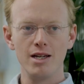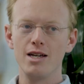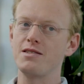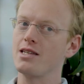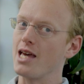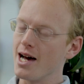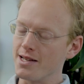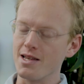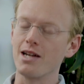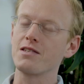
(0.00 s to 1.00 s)

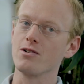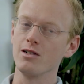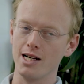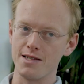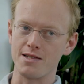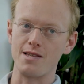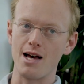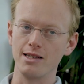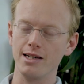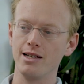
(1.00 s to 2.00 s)
It's not externalized,
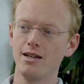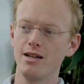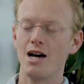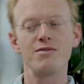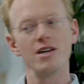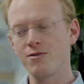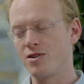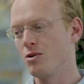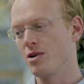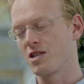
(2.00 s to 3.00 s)
exactly. Mm-hmm. I've done a
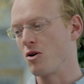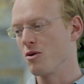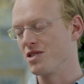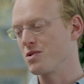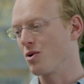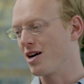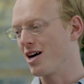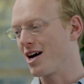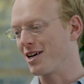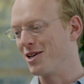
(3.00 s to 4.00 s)
few experiments where
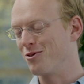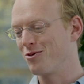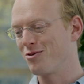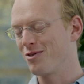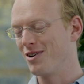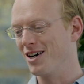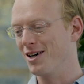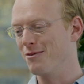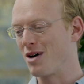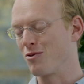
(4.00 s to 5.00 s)
I kind of,
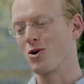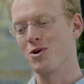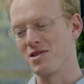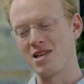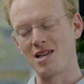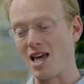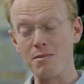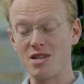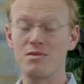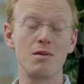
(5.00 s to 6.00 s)
I've recorded the
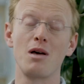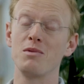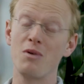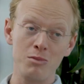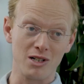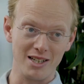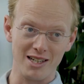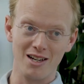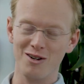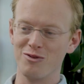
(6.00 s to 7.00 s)
game tape sometimes
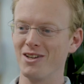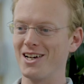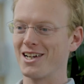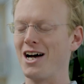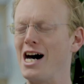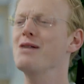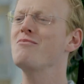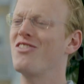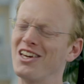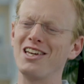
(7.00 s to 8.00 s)
publicly of like, I'm
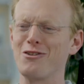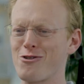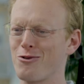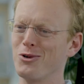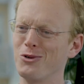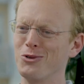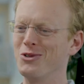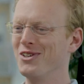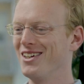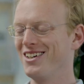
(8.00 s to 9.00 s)
thinking
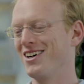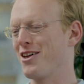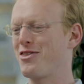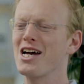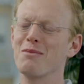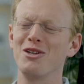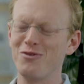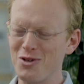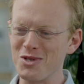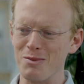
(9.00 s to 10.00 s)
through a thing I'm
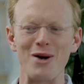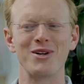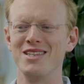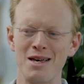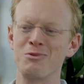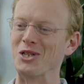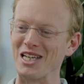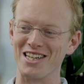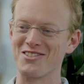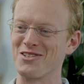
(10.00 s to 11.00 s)
confused about
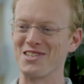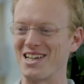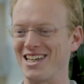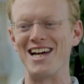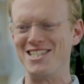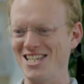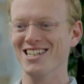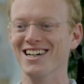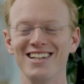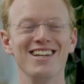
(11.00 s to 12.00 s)
conceptually, and it's just like an
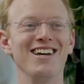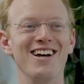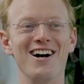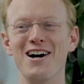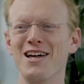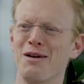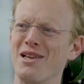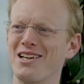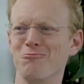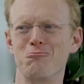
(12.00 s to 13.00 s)
idea, and I'm
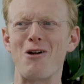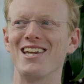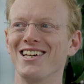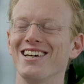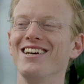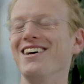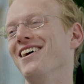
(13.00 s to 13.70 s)
like writing.